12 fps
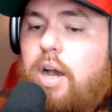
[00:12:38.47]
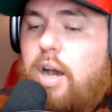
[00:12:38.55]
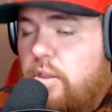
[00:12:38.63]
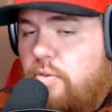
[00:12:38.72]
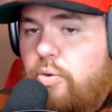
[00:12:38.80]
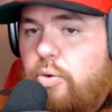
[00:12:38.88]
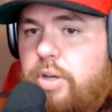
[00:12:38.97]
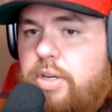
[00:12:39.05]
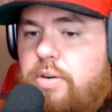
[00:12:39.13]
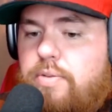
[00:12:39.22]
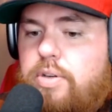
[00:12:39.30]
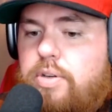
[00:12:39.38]
the full
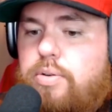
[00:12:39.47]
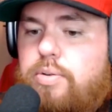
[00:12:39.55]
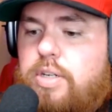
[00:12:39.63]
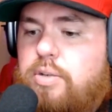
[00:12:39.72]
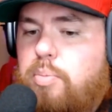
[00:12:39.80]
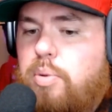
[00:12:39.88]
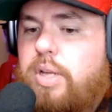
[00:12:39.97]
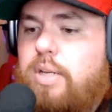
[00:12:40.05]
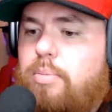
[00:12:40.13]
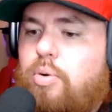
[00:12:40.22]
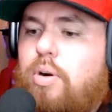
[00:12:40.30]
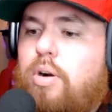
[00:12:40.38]
interview. There's plenty
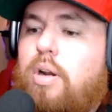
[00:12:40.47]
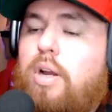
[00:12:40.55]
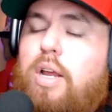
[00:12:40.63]
more.